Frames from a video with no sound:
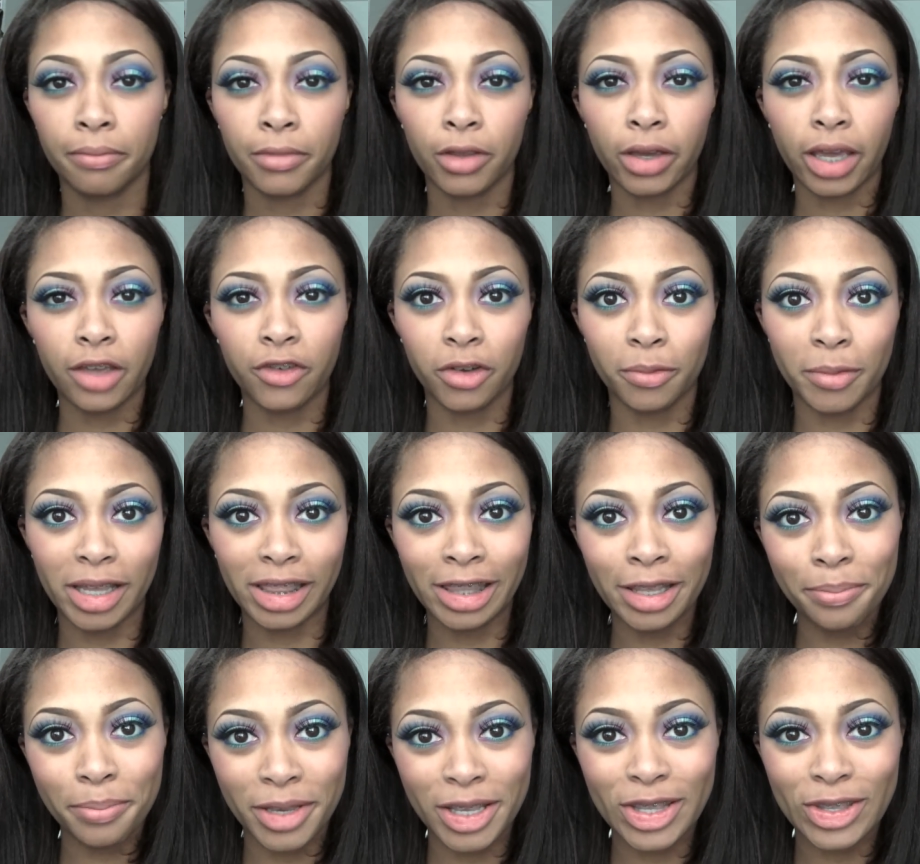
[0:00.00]
Okay, for my
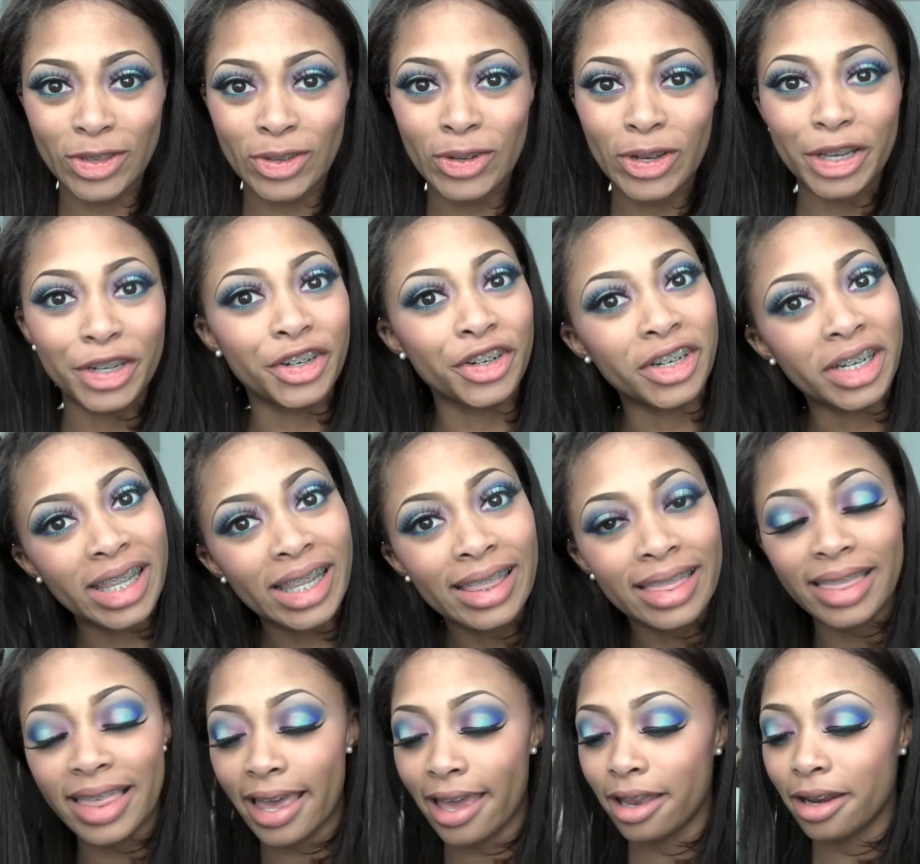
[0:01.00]
lip pencil,
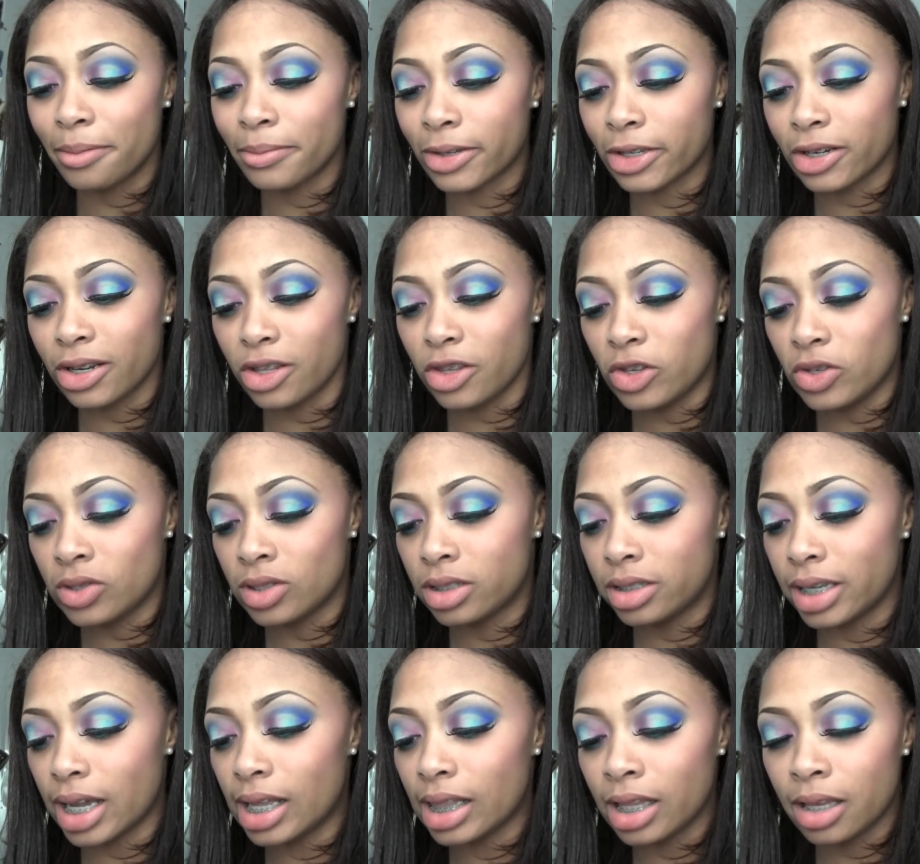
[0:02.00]
underneath that, I'm gonna use
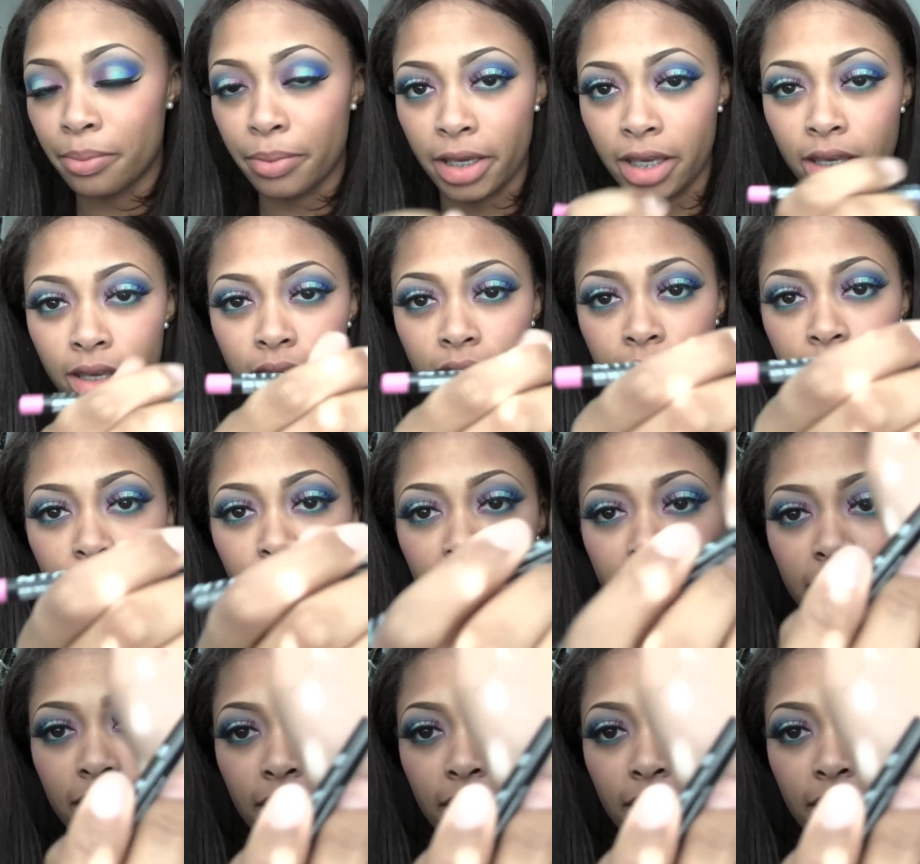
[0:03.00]
Dolly Pink by